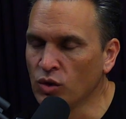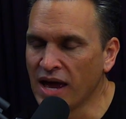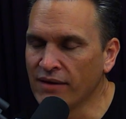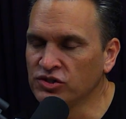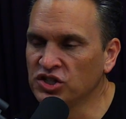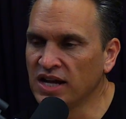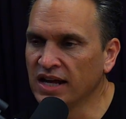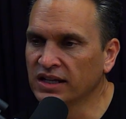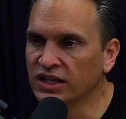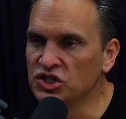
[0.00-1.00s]
have a
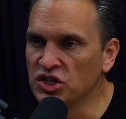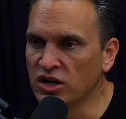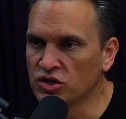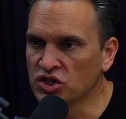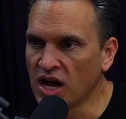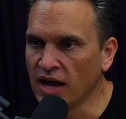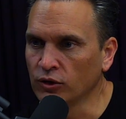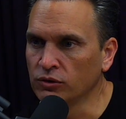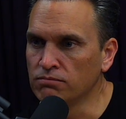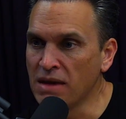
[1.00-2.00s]
genetically engineered
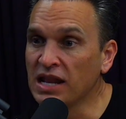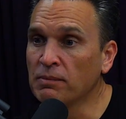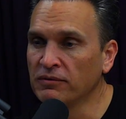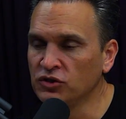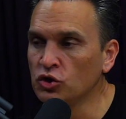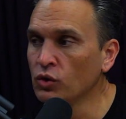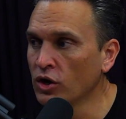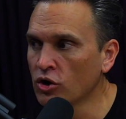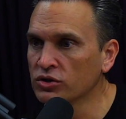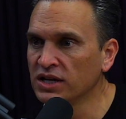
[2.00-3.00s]
child made up of you and
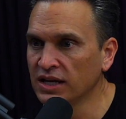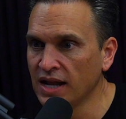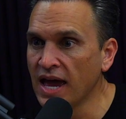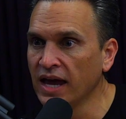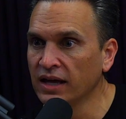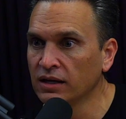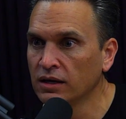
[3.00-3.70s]
her DNA.